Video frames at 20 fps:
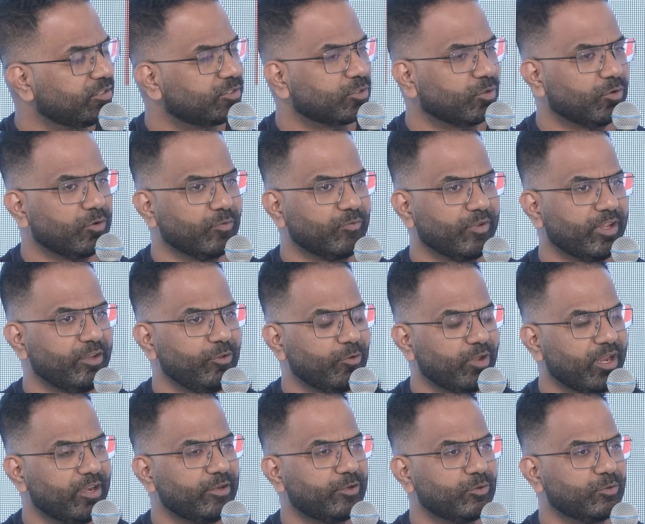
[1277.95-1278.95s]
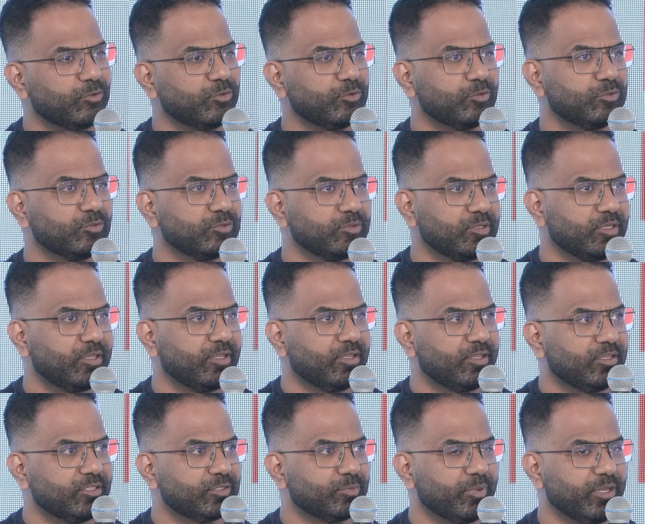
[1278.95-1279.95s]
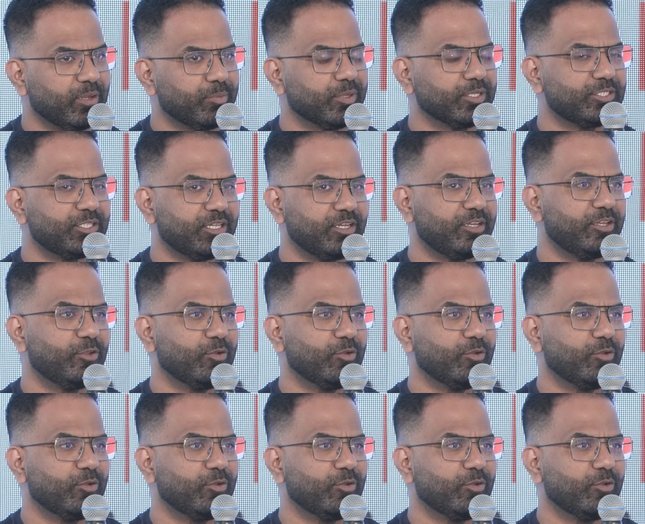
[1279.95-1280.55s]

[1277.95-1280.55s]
So when you had to spin up a chain,